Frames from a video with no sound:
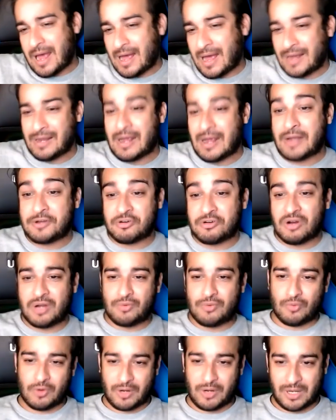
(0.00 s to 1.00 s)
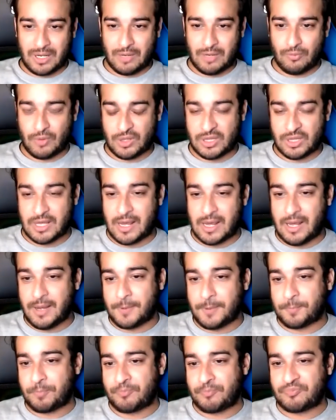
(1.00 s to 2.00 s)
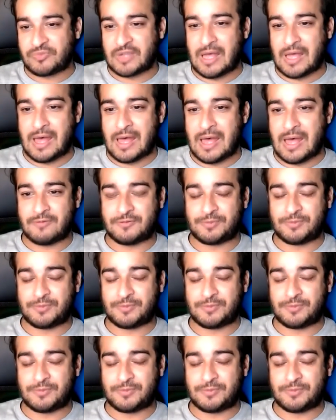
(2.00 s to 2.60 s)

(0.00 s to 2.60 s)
I tried working with that. I have